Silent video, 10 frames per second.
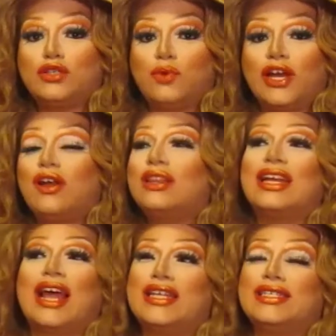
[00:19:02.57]
wig. Not the
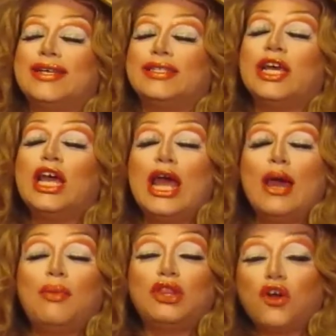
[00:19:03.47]
nicest,
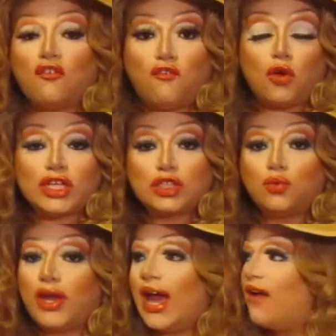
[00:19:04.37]
but the fullest
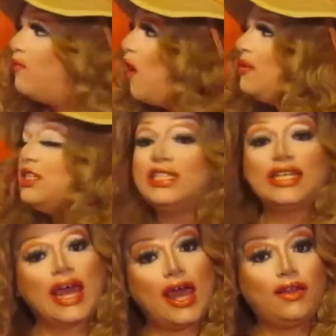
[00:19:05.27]
wig I've probably seen
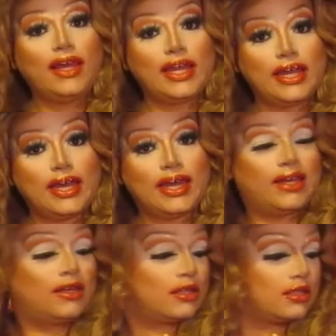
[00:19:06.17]
Elliot
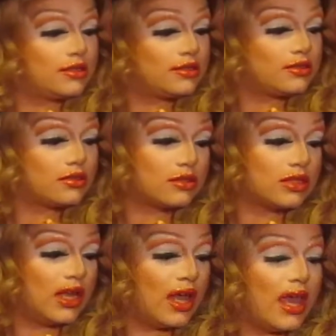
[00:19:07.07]
in.
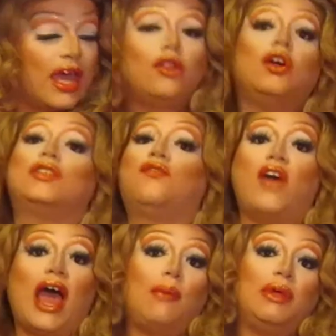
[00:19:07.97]
Looks
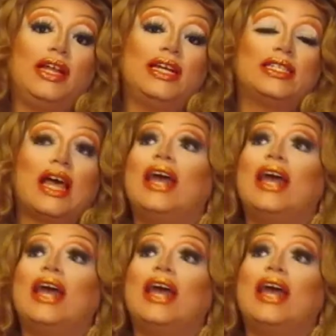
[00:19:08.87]
fabulous. I